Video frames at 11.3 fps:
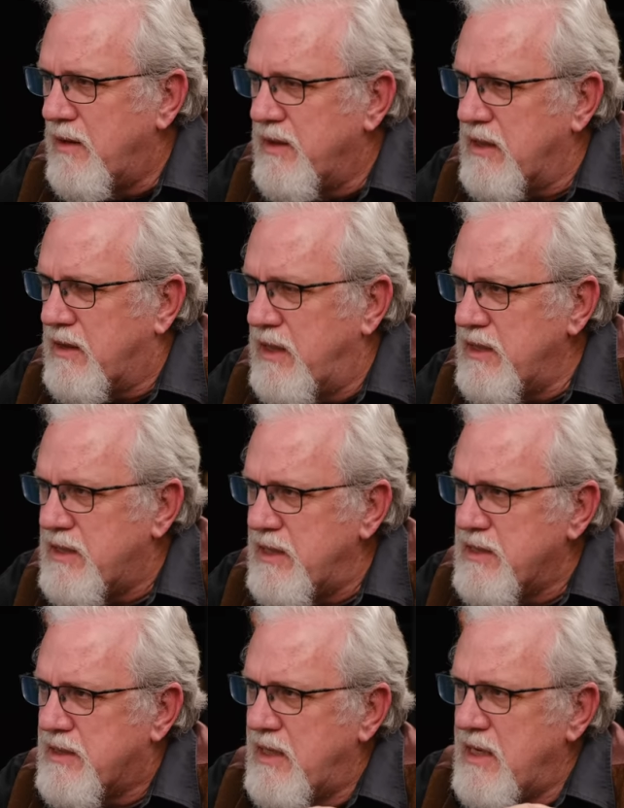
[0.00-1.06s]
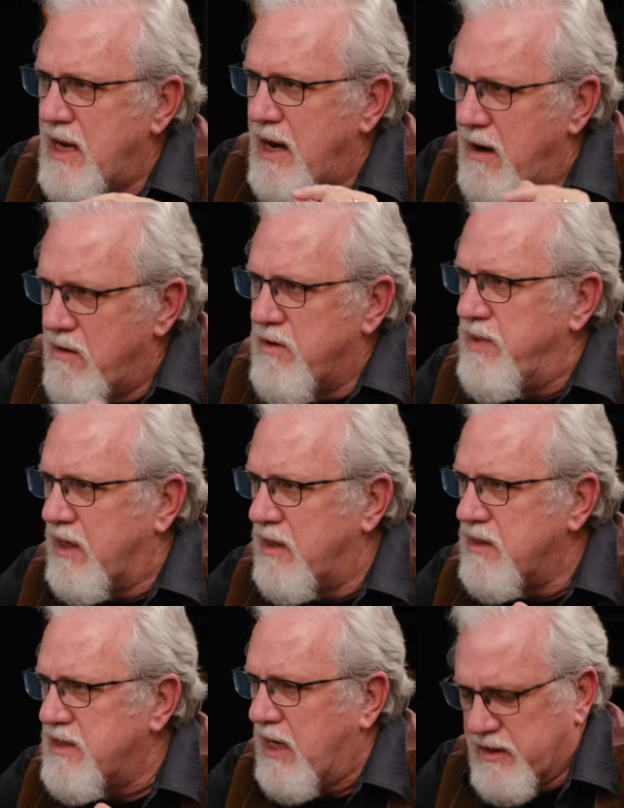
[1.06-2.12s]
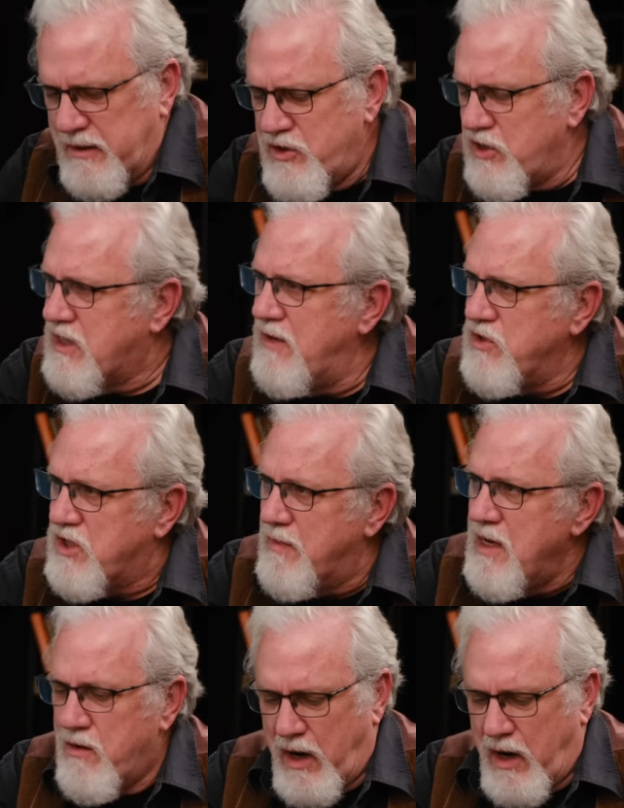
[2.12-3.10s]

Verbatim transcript: that this is the Arabic text. Let me just give you some.